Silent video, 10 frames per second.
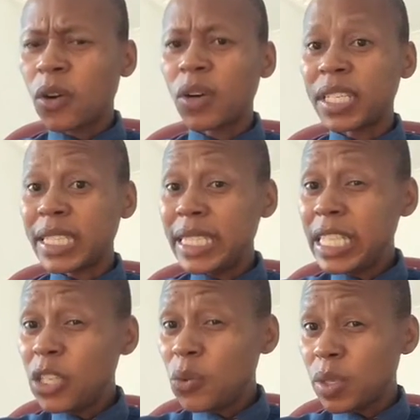
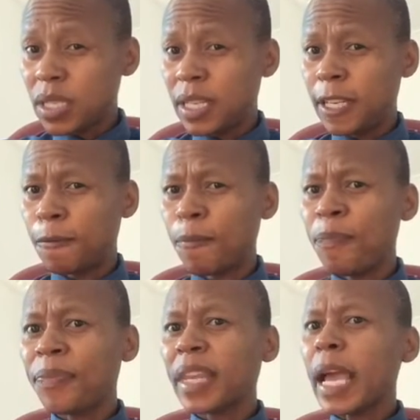continuously
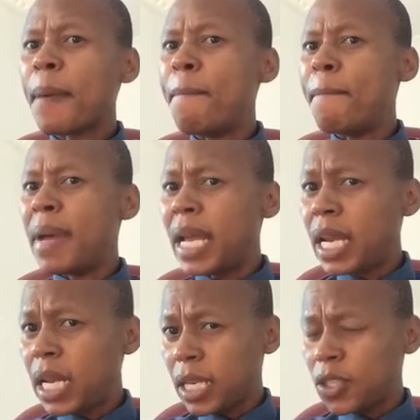
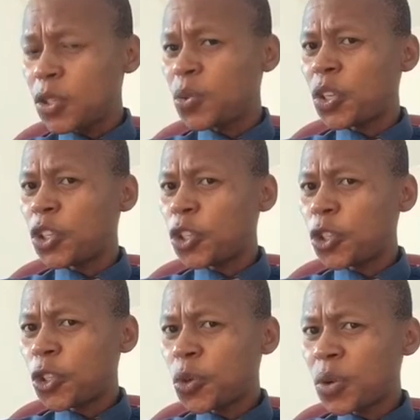amended to
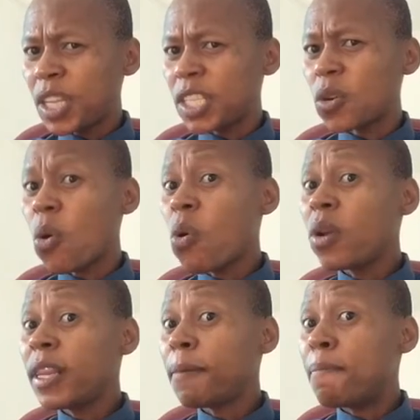ensure that
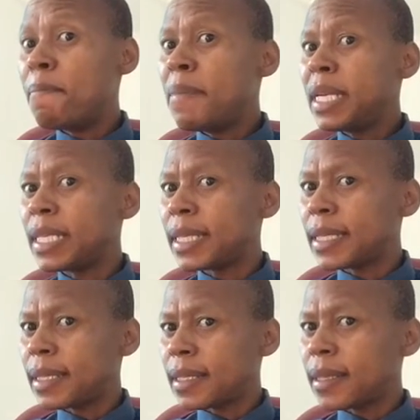all the
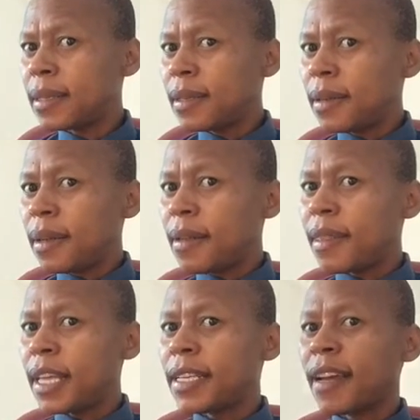myths
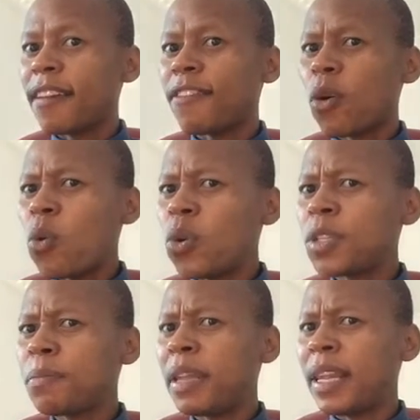that have
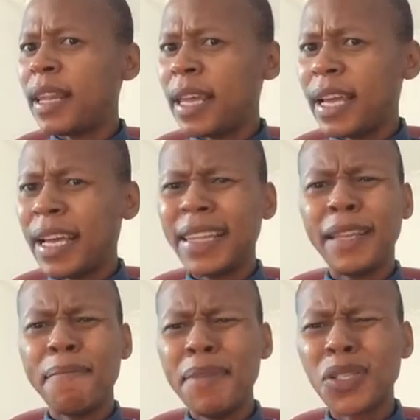always been there and
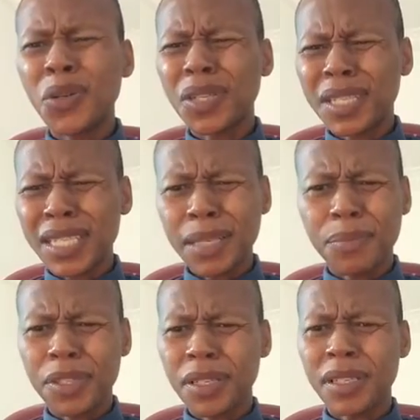the
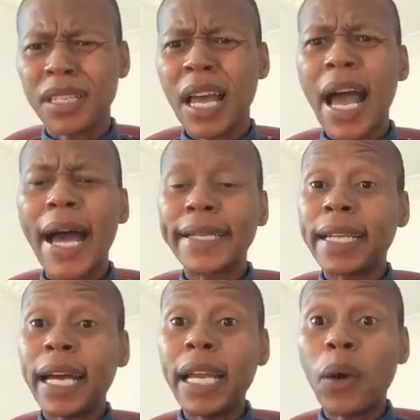misconceptions are
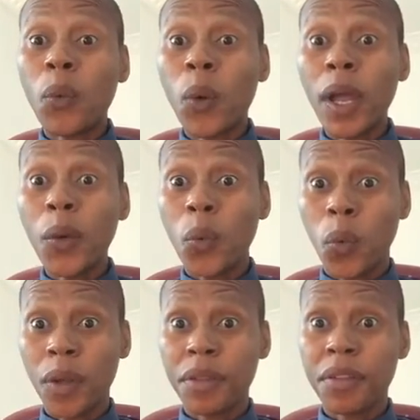done away
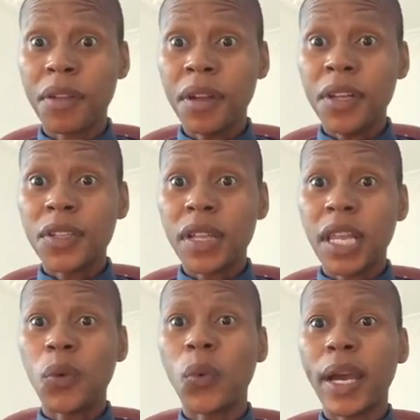with, so
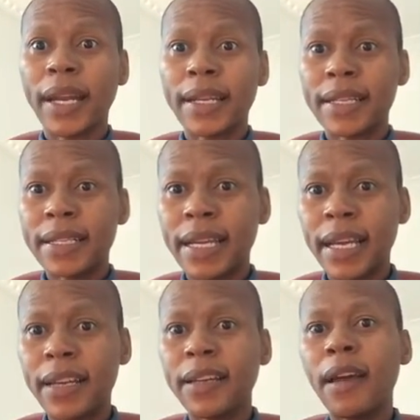that we
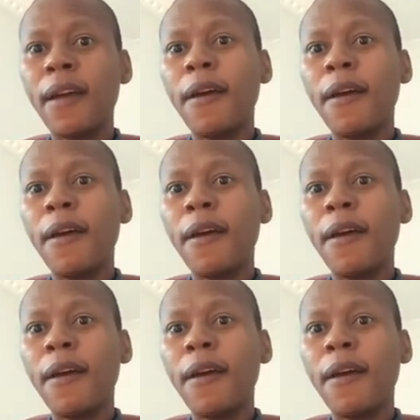understand